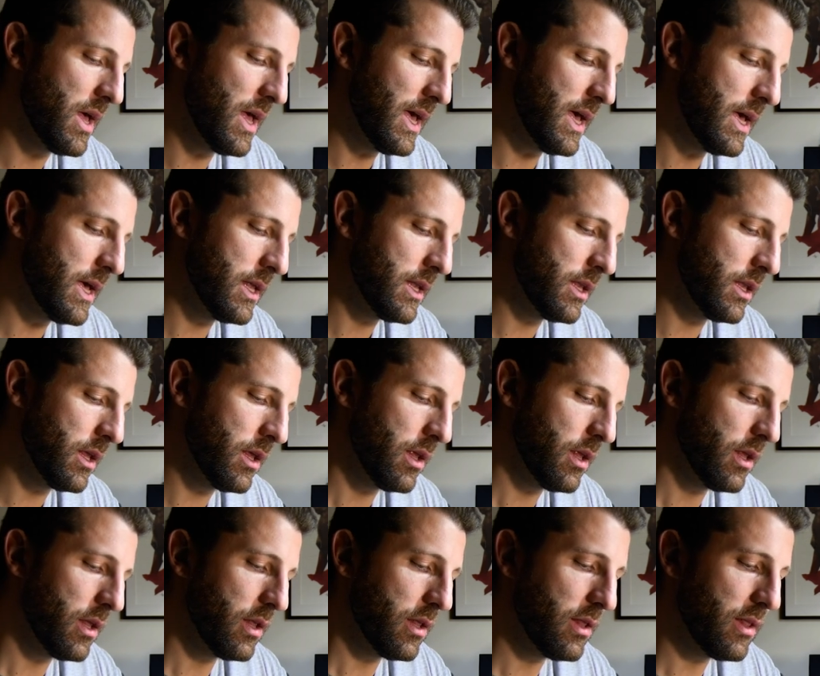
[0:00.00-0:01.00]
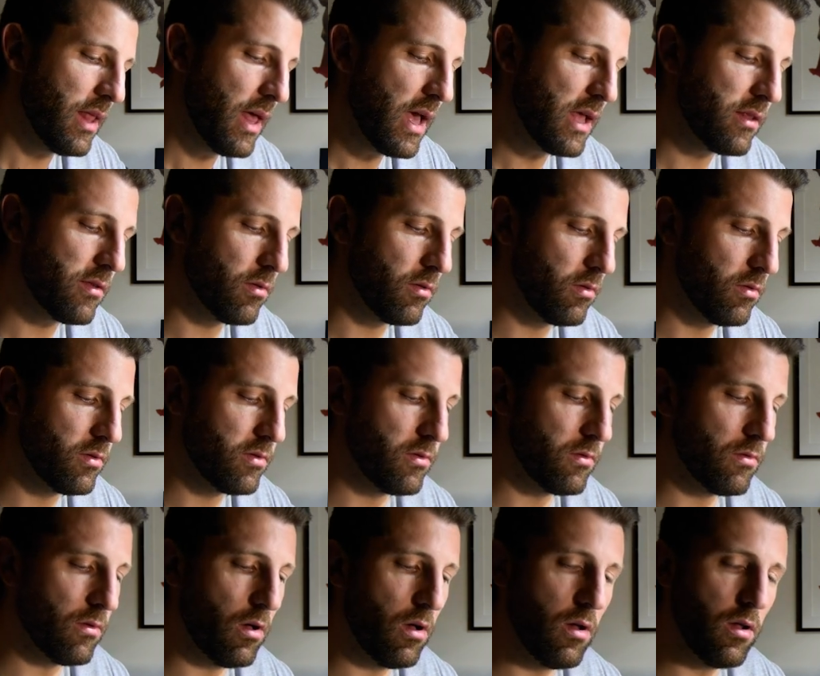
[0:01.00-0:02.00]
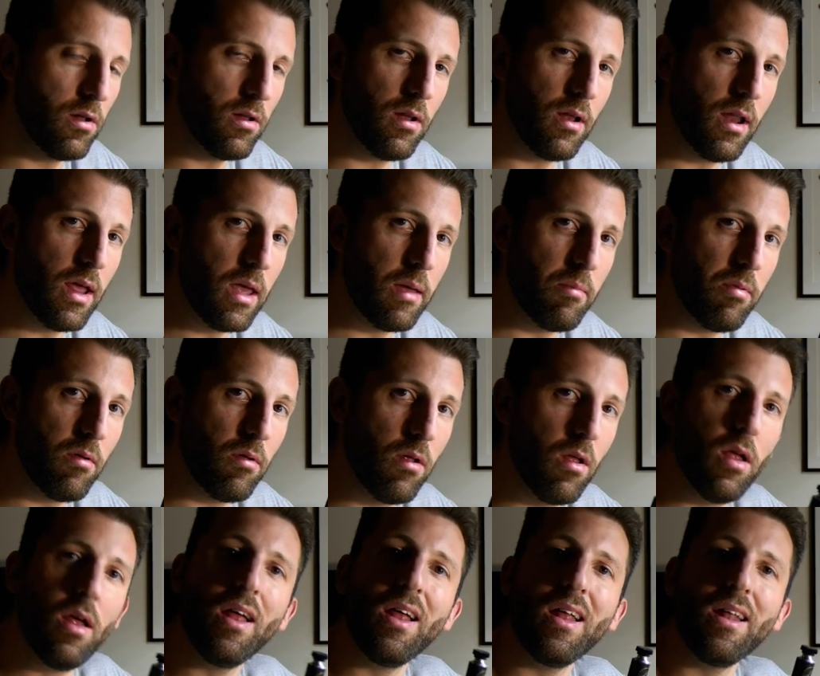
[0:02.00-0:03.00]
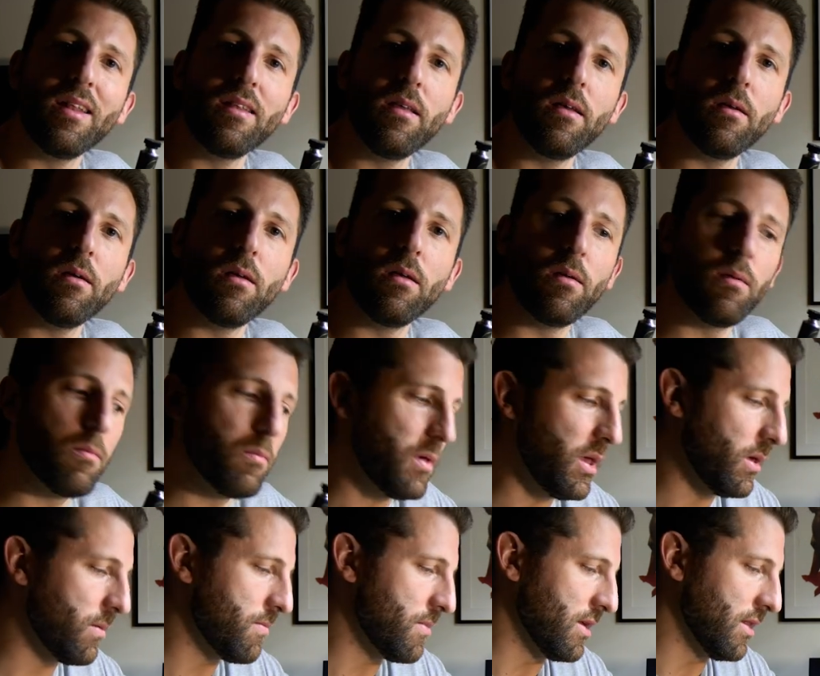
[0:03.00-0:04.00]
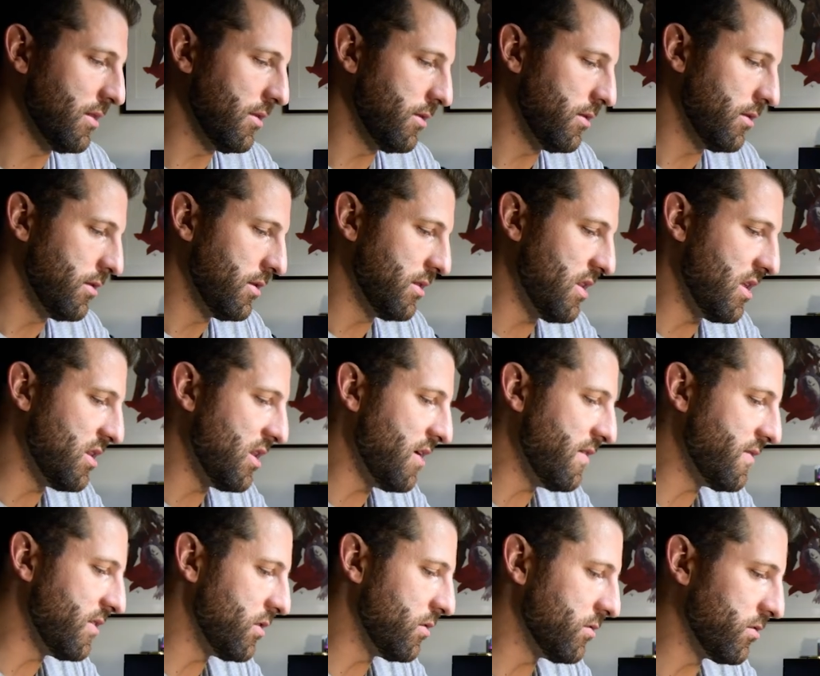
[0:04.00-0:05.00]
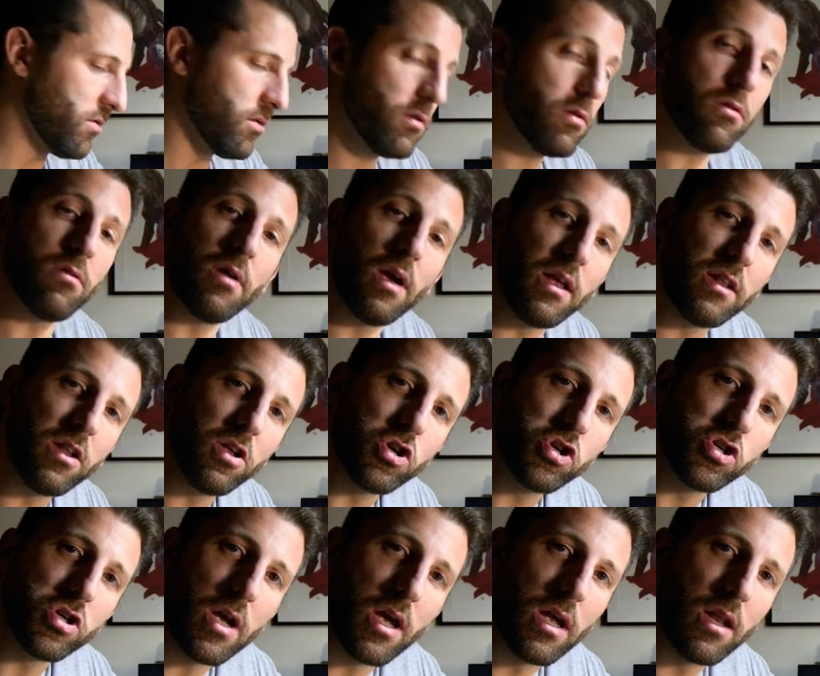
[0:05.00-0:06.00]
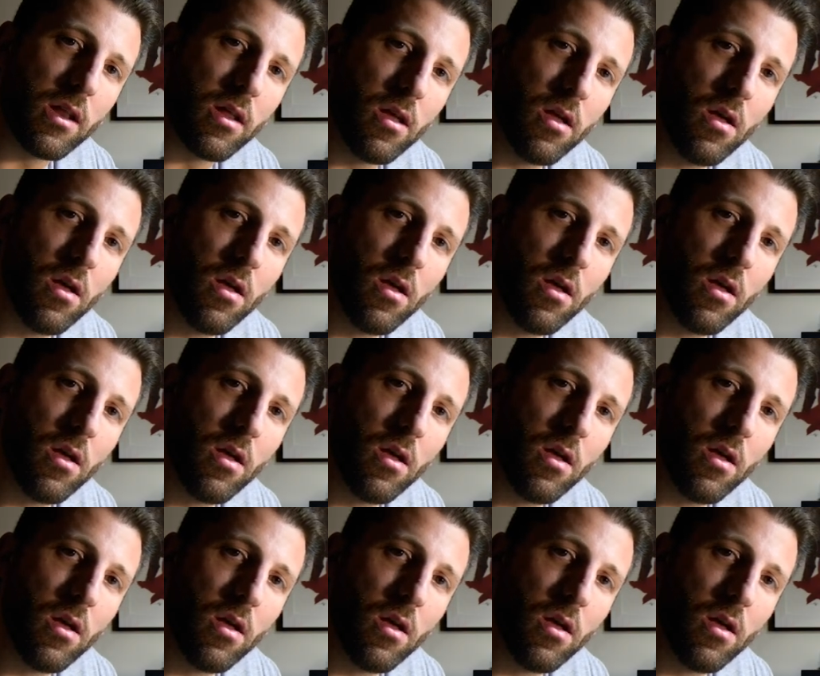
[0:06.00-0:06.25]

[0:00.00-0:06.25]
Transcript: and they told you on the label the pigments that they've used to create the shade,